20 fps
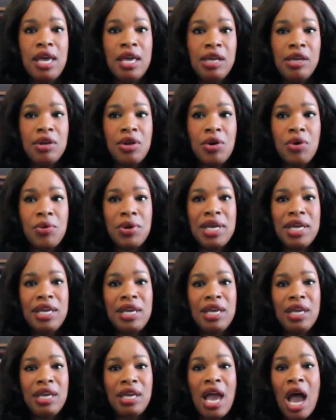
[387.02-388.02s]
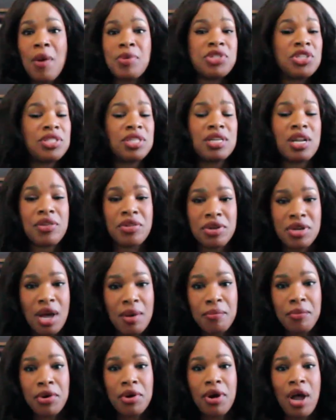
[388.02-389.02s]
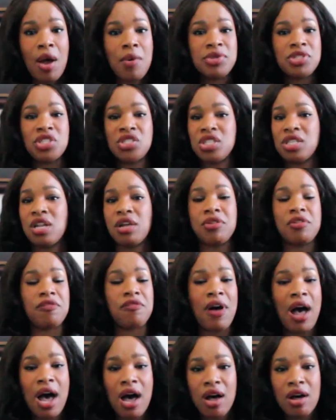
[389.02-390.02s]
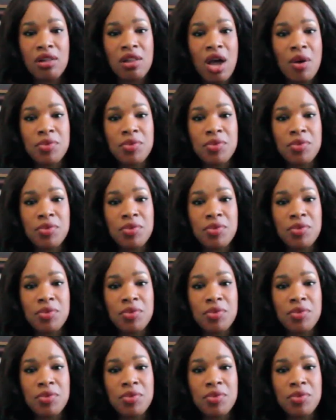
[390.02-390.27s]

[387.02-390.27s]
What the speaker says: you know, I was just another number, I was just another file,